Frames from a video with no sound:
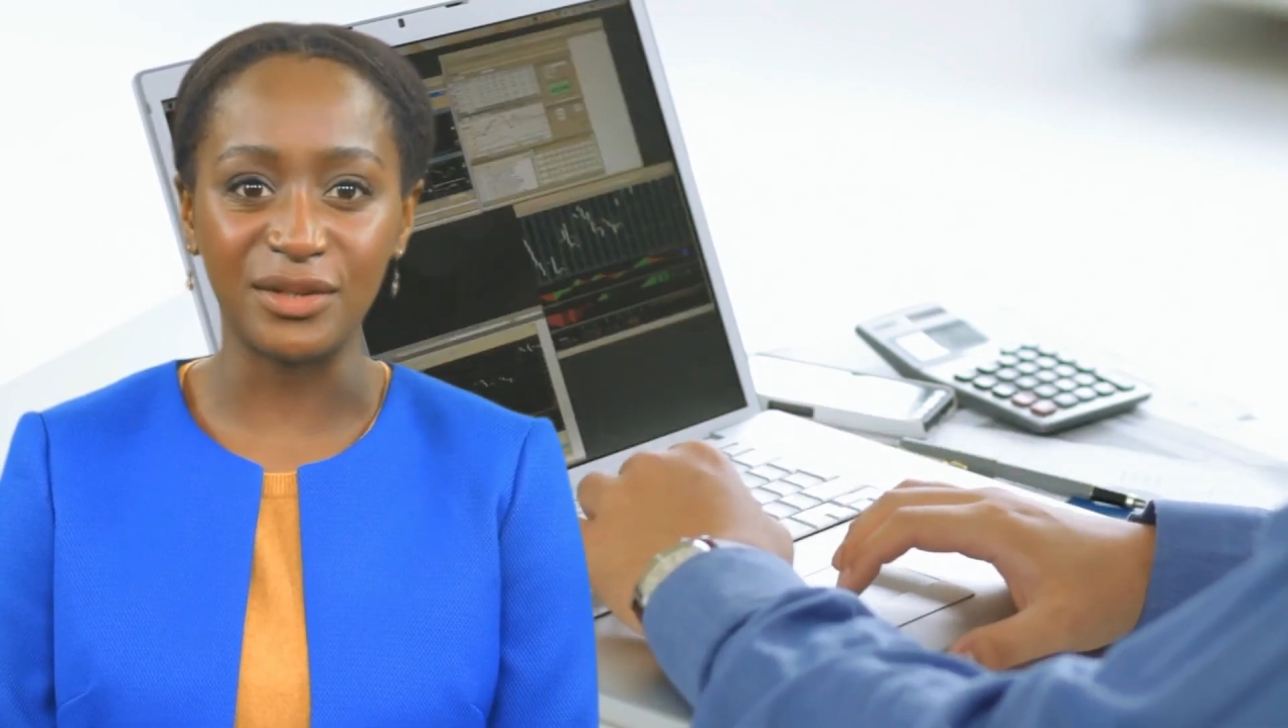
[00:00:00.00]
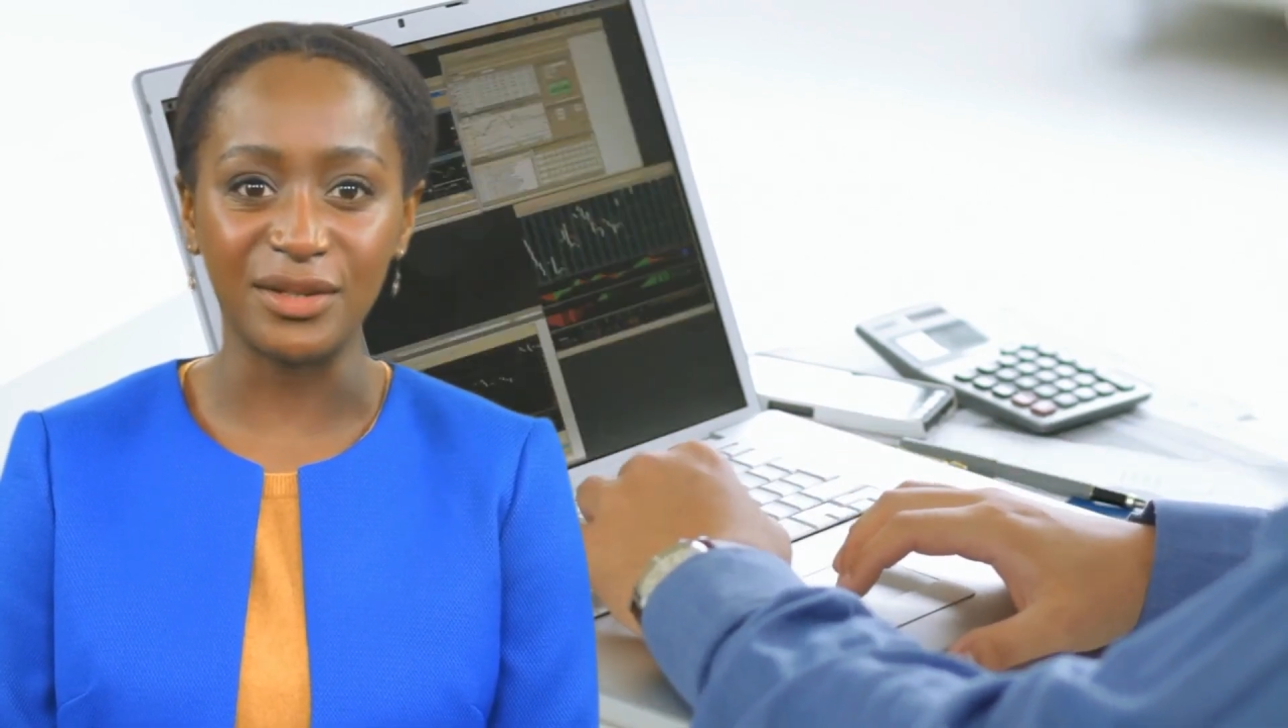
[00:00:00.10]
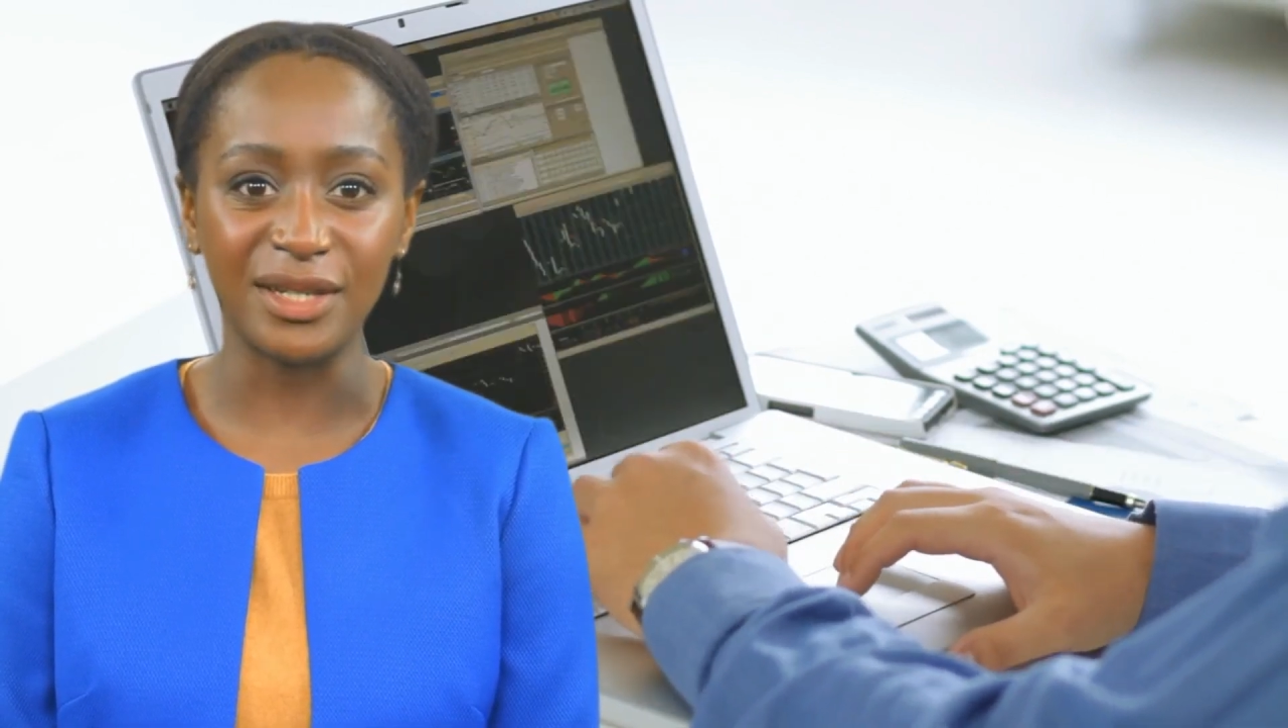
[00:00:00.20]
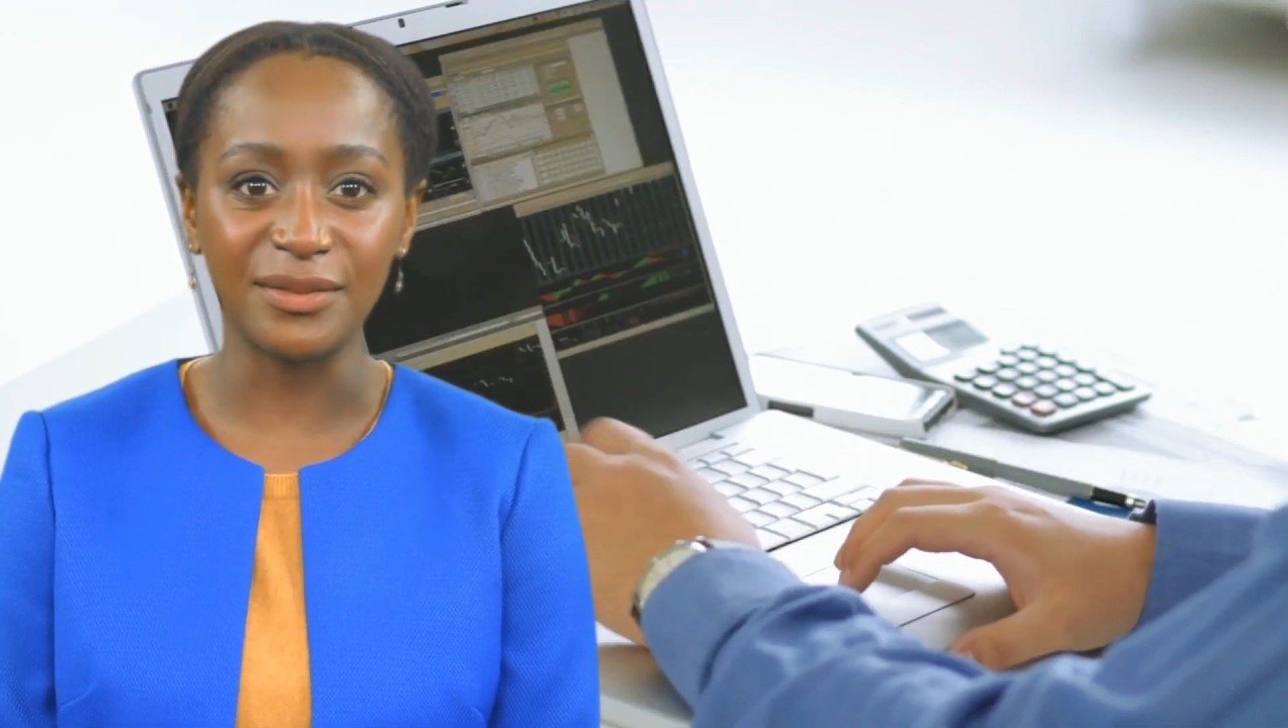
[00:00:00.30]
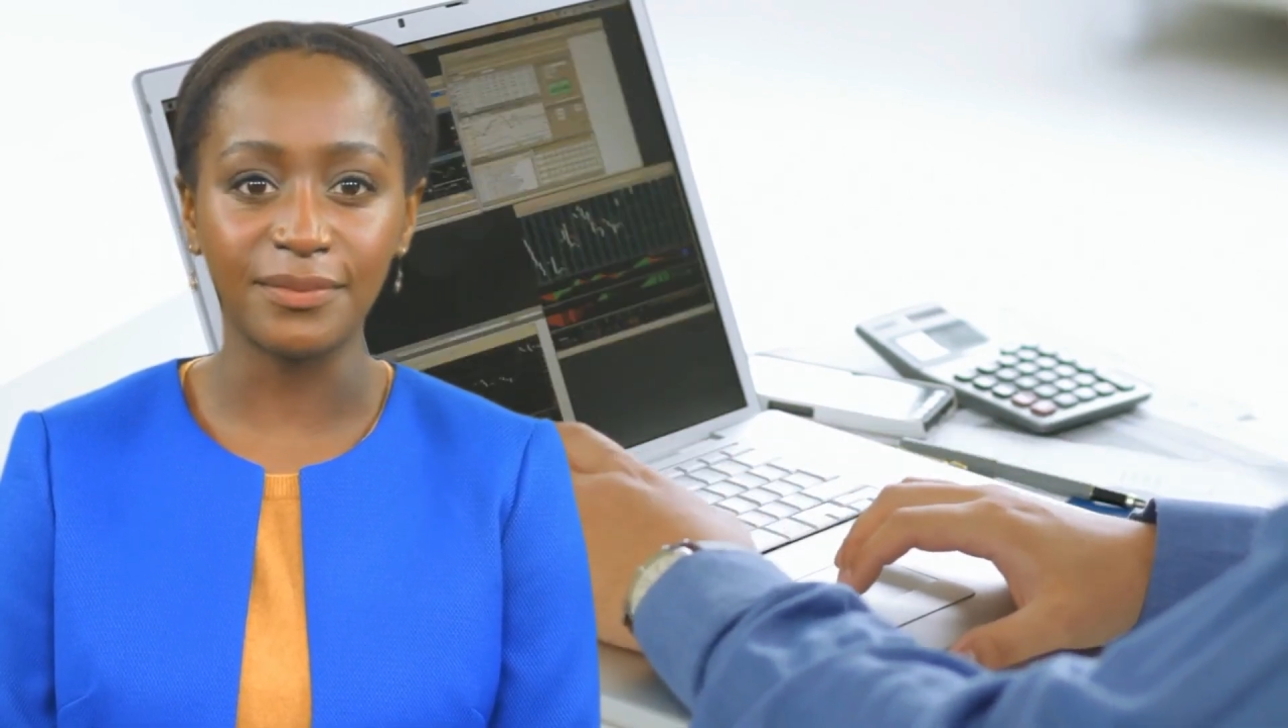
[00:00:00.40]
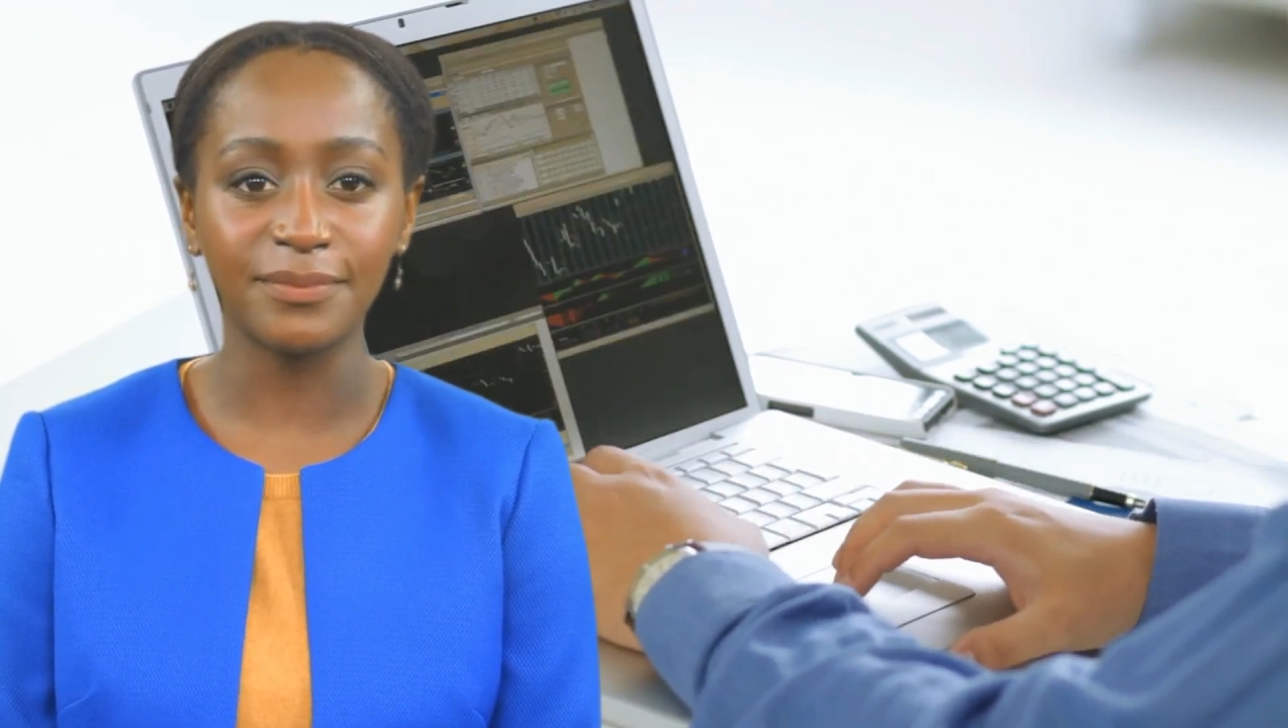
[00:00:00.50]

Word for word: cooking.